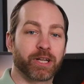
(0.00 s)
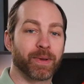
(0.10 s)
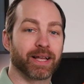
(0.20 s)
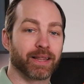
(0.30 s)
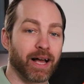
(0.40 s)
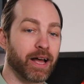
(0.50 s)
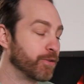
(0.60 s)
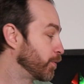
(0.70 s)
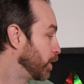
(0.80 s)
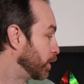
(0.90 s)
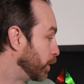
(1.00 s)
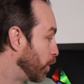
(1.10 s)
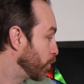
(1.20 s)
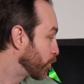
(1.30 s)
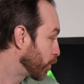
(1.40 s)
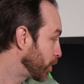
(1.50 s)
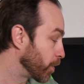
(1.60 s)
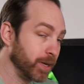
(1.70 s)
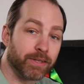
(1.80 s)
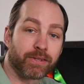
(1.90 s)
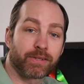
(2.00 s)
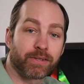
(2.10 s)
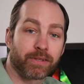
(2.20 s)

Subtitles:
at live, low frame rates,